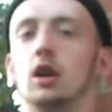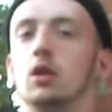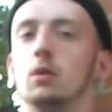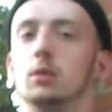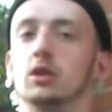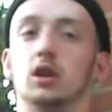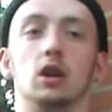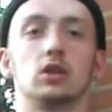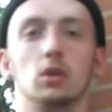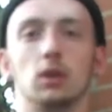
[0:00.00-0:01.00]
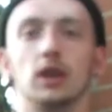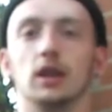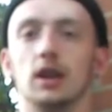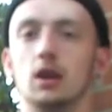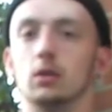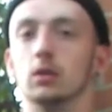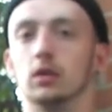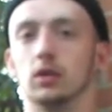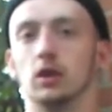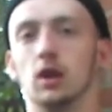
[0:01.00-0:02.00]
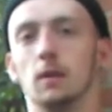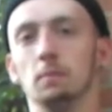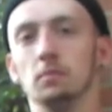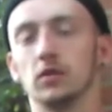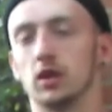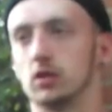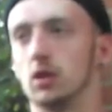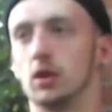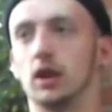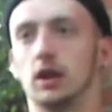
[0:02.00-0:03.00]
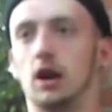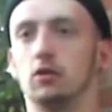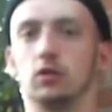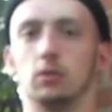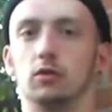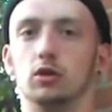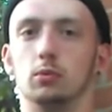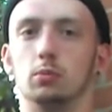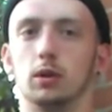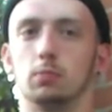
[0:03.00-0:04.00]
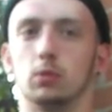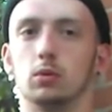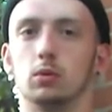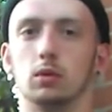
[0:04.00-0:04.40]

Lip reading: comments, and I still get it now. I still get it now from a few people.